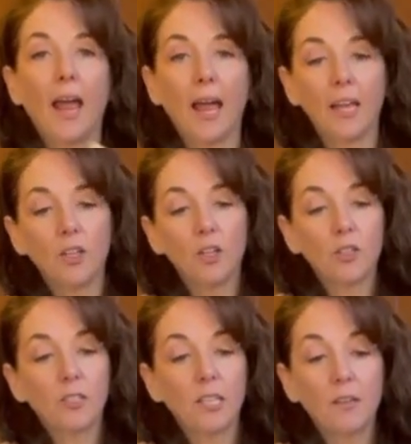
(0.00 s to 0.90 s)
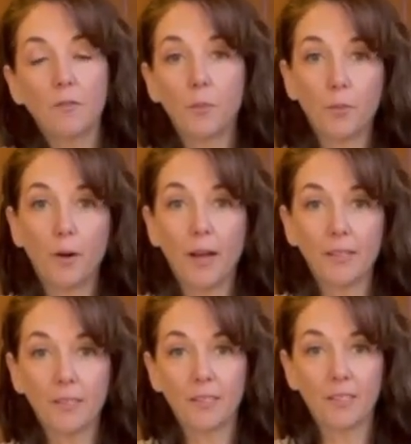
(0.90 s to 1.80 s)
And you'll see if you
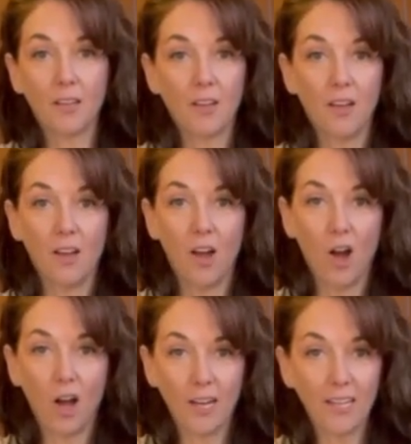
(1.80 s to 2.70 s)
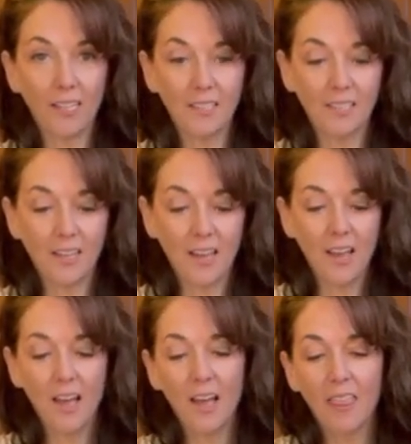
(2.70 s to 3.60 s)
press on it,
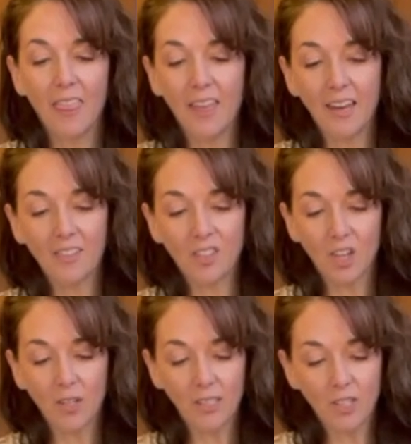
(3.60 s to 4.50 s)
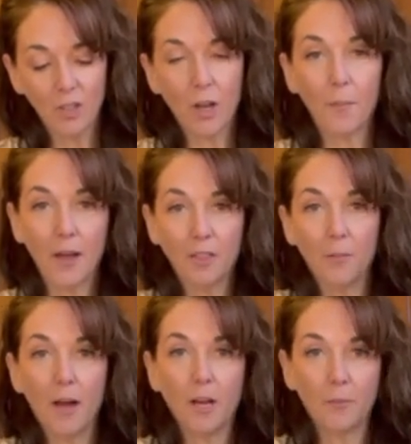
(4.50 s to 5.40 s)
then it's going to come out the
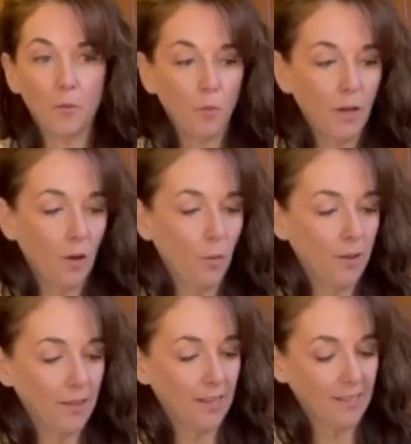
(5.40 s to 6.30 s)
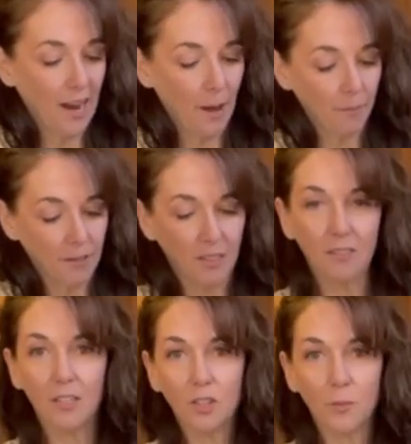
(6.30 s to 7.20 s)
bottom. And we don't want that to happen because
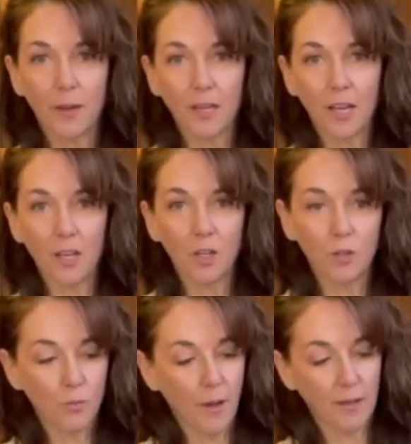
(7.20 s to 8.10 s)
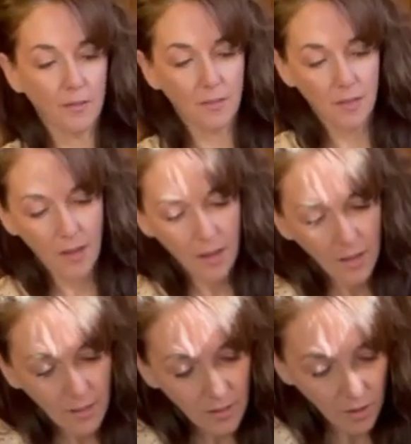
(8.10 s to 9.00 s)
then you'll make a huge mess.
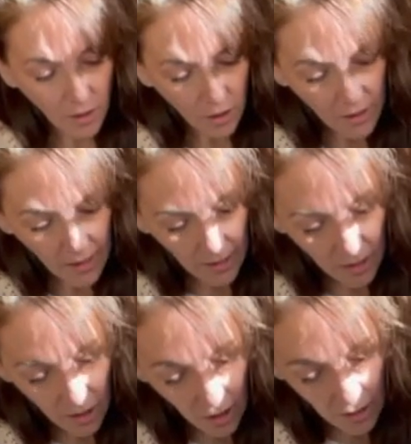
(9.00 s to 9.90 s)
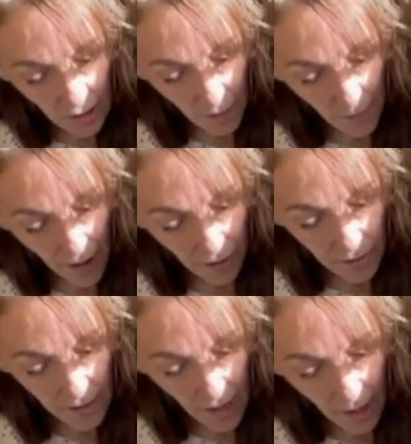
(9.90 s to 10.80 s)
So you'll see it start to come
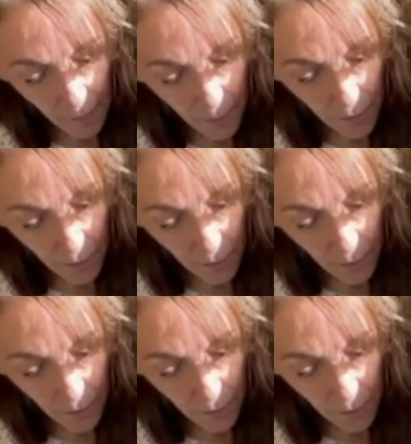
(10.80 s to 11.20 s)
out, put